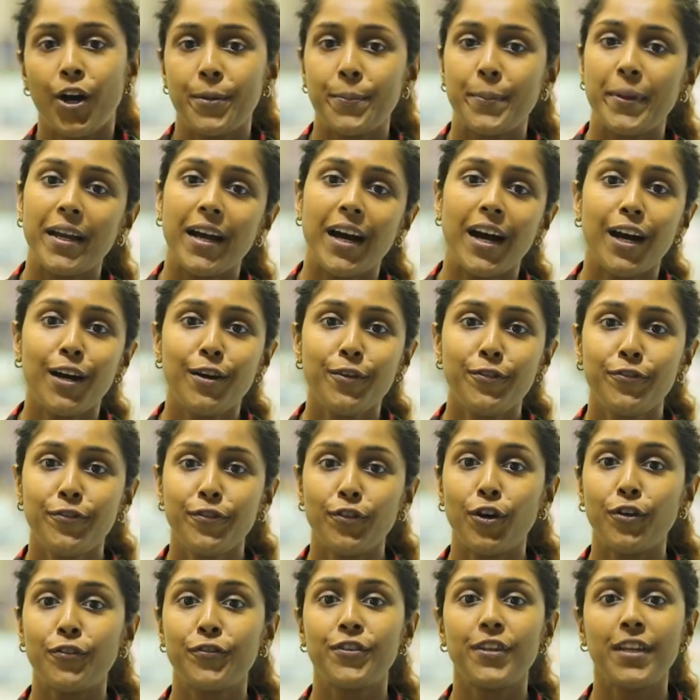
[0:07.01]
On behalf
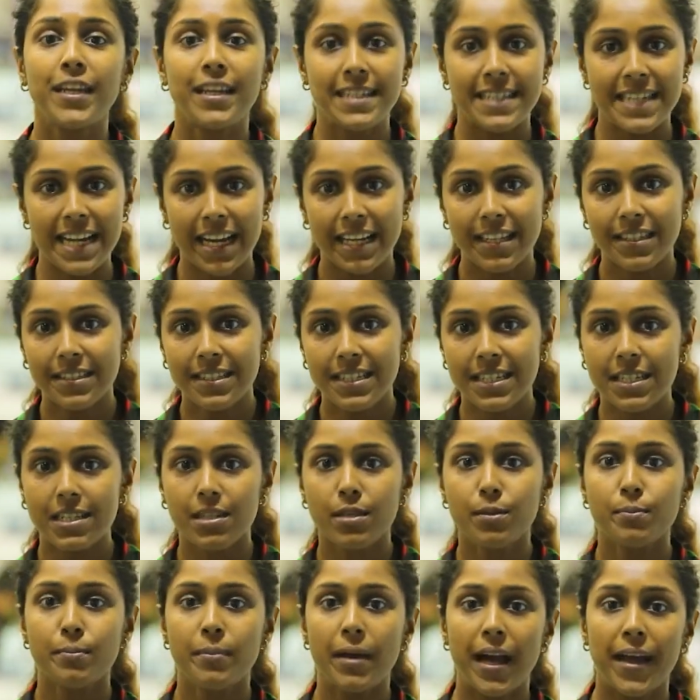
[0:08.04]
of the entire
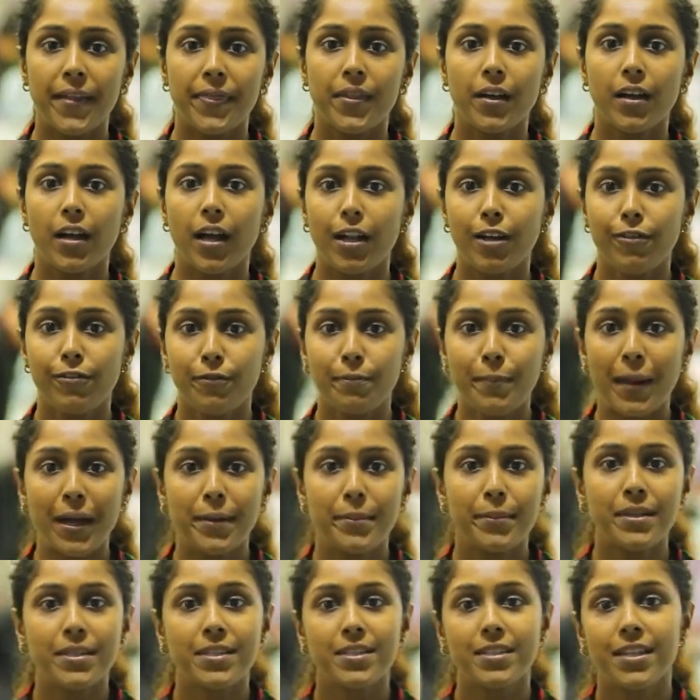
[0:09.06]
team at the Gulf
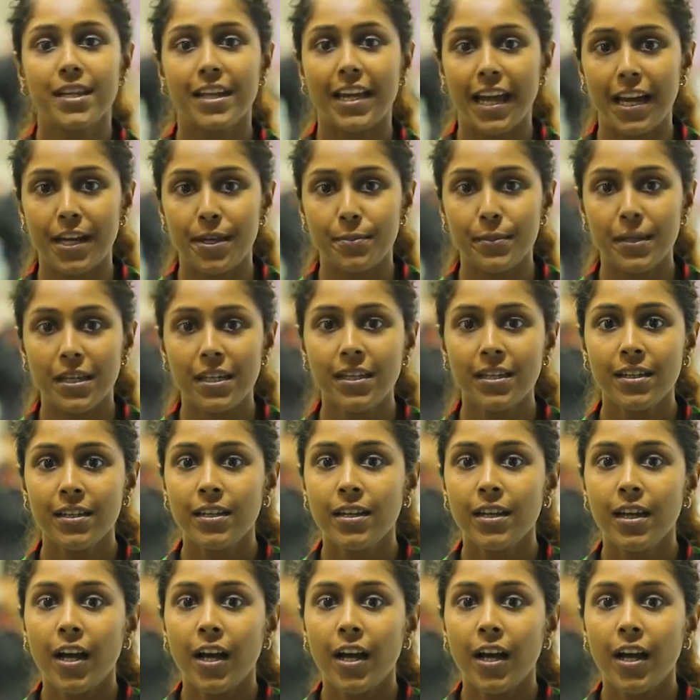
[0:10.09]
Badminton Academy,